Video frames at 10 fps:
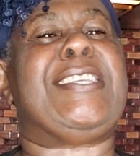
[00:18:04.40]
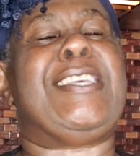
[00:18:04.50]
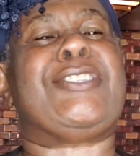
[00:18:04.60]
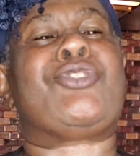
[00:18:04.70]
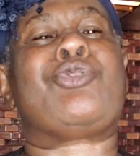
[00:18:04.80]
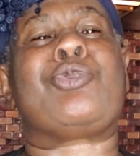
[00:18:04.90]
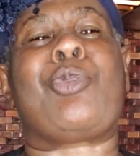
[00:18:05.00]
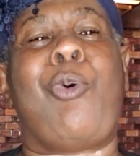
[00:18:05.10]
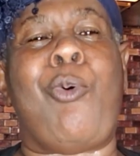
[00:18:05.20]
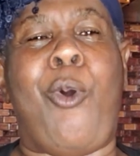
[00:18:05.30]
is
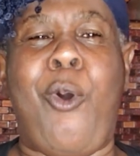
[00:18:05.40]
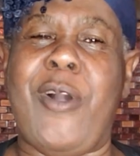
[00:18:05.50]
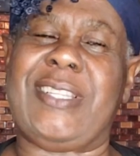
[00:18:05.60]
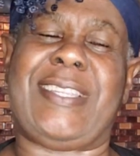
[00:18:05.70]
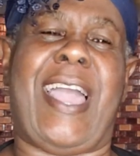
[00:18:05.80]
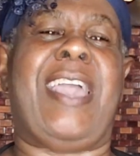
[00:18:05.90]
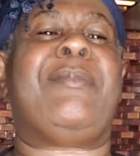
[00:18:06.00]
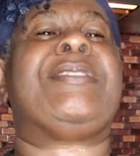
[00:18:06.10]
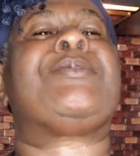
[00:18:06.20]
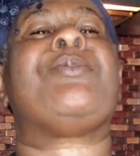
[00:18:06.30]
too old time,
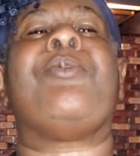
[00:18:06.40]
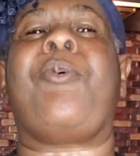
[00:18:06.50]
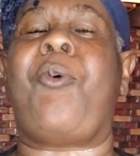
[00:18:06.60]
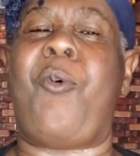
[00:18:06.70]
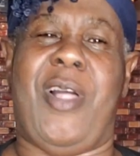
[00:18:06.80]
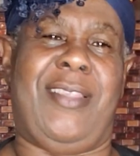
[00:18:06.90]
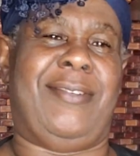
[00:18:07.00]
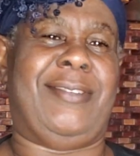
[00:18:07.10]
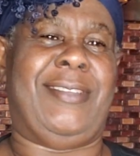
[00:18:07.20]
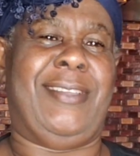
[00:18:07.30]
it's too old.
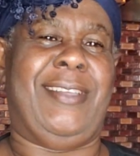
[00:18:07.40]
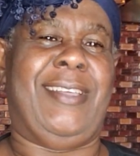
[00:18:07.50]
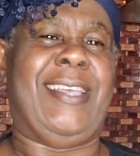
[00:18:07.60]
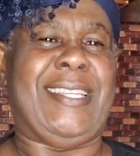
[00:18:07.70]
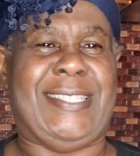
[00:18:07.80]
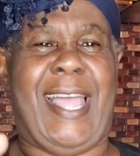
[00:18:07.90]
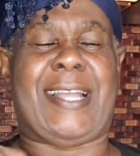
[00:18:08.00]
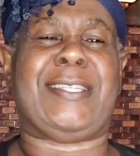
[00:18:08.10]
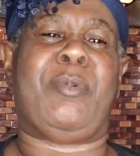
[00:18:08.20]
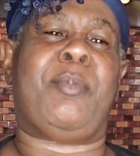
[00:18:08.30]

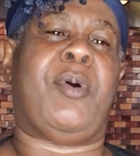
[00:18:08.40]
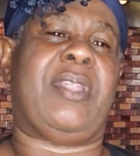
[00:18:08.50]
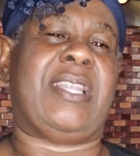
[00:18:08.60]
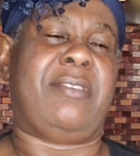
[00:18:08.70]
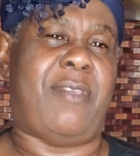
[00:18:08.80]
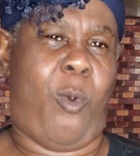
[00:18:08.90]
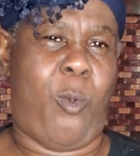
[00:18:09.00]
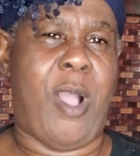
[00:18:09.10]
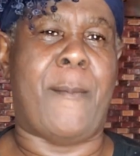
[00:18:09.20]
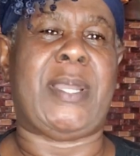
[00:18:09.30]
Talk to me about that if you
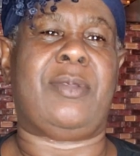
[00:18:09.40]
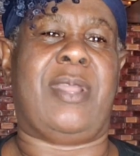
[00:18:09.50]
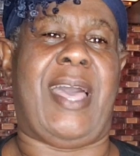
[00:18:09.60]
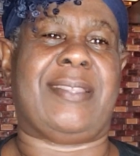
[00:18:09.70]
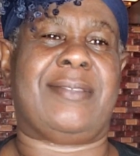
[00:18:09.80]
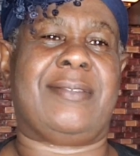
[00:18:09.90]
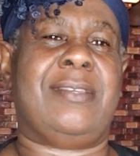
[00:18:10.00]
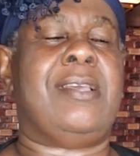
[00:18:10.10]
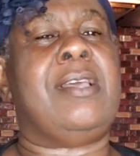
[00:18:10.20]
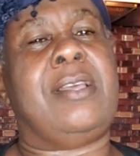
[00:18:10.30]
want to do that.
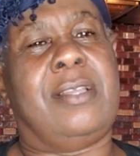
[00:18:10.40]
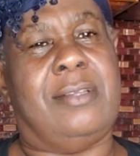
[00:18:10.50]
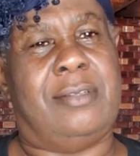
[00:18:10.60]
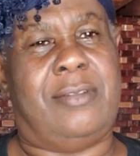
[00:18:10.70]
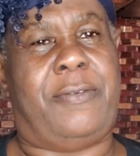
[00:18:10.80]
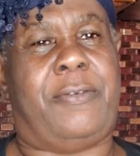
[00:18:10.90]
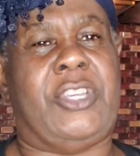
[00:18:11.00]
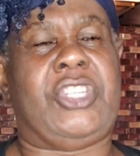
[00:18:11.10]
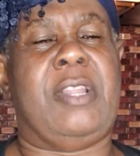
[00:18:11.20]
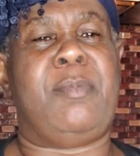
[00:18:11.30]

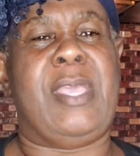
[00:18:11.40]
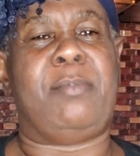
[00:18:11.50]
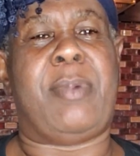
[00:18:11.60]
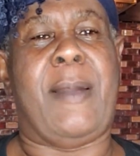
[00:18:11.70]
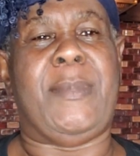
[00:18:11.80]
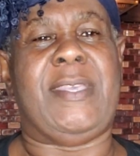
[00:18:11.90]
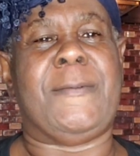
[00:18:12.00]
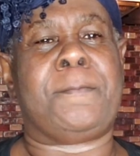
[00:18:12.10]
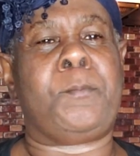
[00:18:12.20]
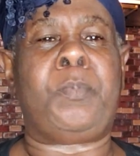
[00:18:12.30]
Freshly made bami
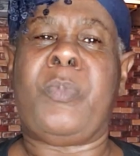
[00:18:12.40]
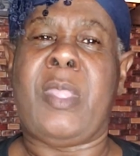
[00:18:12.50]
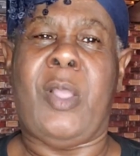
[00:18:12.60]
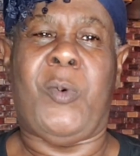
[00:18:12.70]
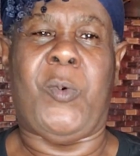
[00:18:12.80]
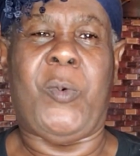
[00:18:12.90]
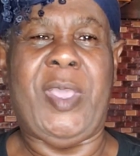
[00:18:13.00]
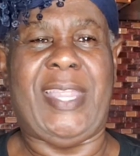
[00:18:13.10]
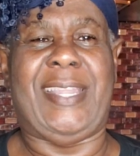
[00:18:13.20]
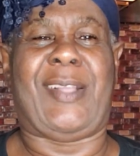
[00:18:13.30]

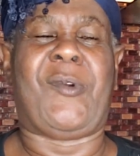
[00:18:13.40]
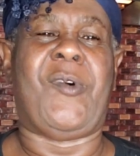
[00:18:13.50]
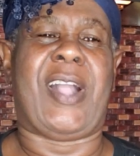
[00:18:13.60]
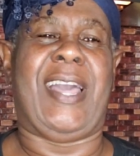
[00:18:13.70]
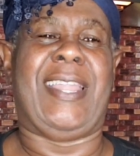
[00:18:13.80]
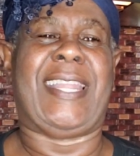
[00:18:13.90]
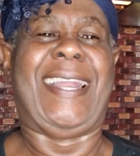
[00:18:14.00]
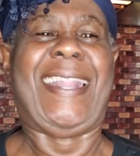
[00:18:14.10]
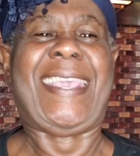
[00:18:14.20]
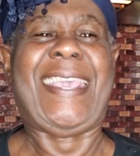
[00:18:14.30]
with the coconut
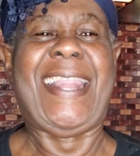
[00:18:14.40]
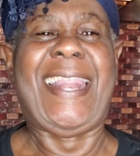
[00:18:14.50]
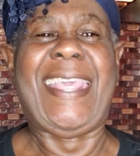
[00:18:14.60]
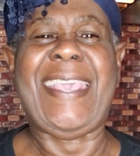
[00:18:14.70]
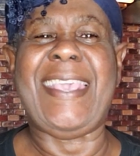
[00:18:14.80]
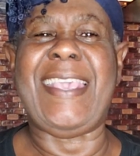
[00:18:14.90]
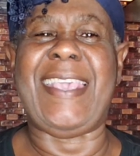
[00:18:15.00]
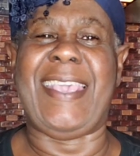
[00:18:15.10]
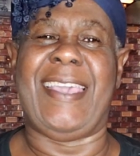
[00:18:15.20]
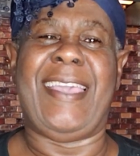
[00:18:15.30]

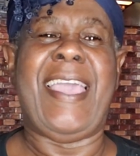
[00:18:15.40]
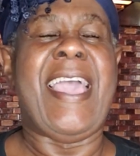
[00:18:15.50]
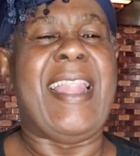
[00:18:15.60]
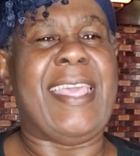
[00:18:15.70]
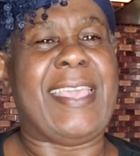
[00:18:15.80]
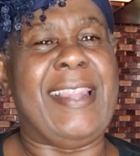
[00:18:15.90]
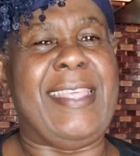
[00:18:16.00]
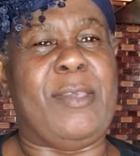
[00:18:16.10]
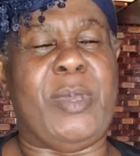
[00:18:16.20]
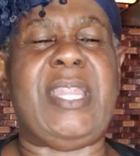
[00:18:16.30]
legally.
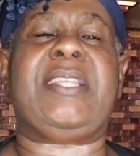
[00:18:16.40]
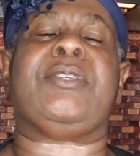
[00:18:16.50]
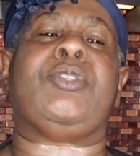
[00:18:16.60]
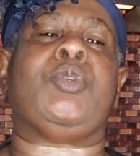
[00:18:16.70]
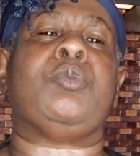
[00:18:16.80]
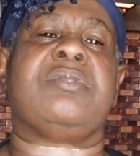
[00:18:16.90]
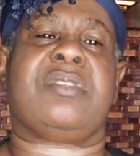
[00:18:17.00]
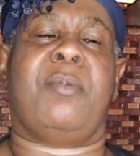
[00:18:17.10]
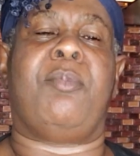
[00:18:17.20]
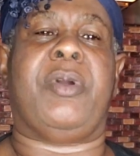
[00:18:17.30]
We need to do
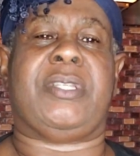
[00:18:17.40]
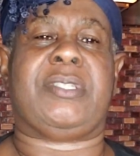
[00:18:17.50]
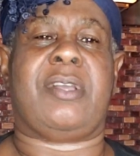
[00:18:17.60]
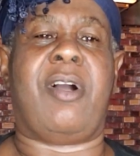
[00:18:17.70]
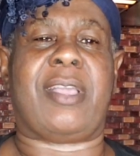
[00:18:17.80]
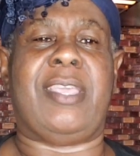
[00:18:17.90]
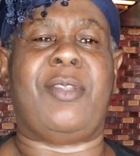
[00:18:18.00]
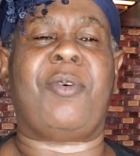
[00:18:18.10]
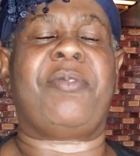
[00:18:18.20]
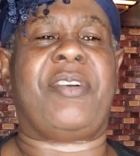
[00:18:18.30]
some more talking
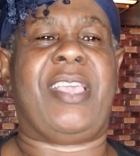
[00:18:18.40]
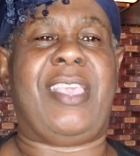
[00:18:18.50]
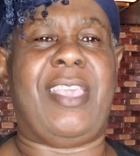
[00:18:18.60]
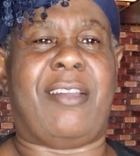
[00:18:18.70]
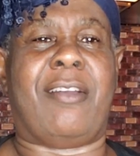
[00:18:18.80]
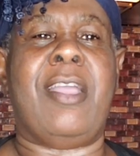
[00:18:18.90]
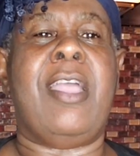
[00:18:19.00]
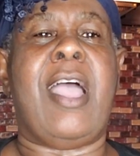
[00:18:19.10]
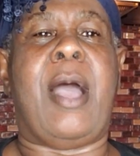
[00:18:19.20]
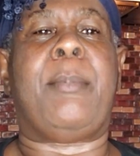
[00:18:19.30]
over here
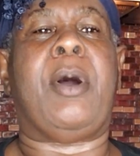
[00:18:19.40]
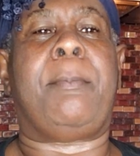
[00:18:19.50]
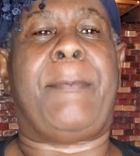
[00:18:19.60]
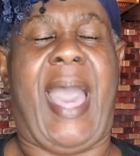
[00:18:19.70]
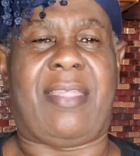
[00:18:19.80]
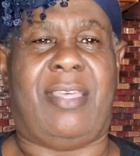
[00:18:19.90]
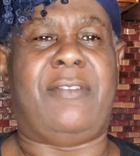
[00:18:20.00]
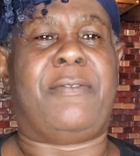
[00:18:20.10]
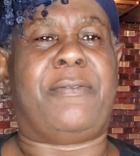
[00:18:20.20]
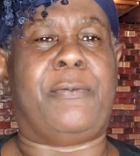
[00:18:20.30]
about back
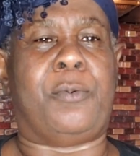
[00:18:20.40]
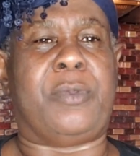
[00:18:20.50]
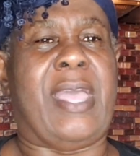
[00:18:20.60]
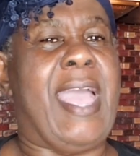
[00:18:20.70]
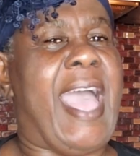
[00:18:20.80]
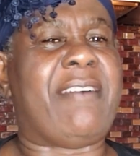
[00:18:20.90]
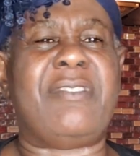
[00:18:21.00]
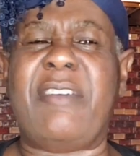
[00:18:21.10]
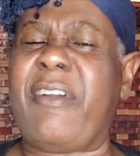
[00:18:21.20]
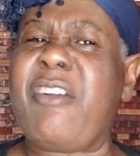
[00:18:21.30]
then food. I've
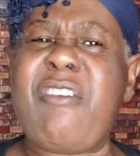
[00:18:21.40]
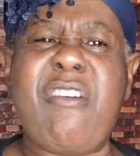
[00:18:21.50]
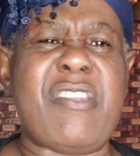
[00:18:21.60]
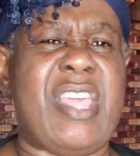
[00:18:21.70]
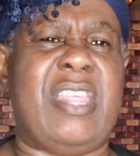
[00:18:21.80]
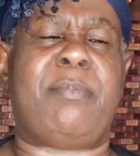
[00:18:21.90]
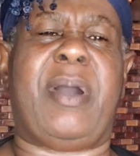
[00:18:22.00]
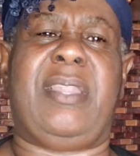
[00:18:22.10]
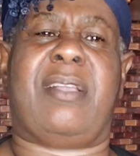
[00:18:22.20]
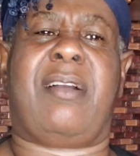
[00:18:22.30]
never heard
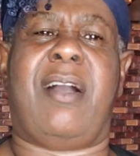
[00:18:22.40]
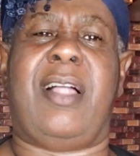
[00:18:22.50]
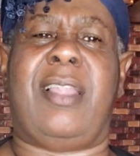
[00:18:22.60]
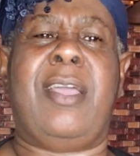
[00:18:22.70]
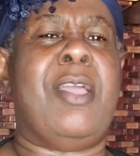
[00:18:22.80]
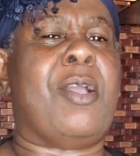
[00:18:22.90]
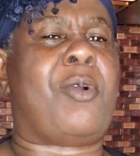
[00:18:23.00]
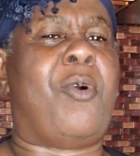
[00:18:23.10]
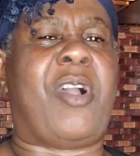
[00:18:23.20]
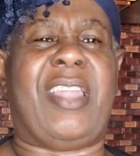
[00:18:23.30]
anybody call
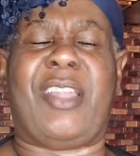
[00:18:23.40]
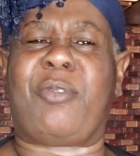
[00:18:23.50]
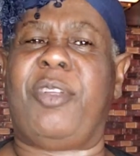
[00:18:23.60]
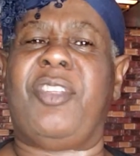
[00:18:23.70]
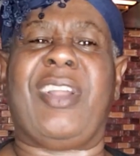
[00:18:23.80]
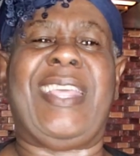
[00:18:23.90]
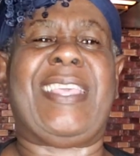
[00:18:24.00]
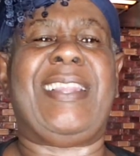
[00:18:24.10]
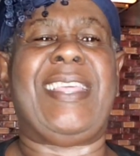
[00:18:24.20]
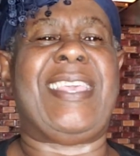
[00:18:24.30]
coconut rundown
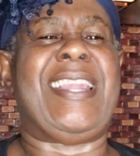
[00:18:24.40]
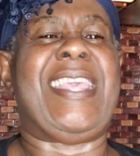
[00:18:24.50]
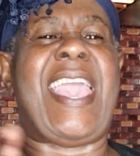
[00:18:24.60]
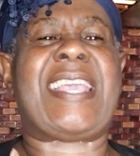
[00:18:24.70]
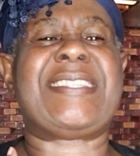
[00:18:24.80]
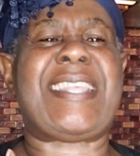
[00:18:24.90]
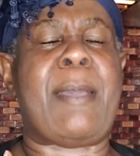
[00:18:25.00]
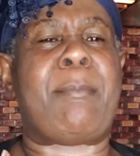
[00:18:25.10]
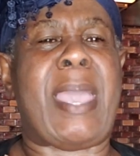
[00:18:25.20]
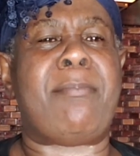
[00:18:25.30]
legally
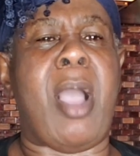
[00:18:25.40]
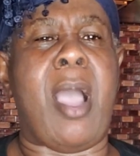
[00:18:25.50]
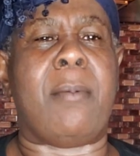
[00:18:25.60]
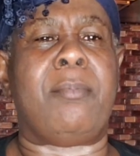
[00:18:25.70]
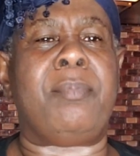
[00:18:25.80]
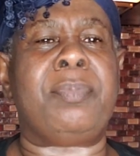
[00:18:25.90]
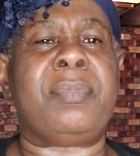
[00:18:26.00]
except my mom.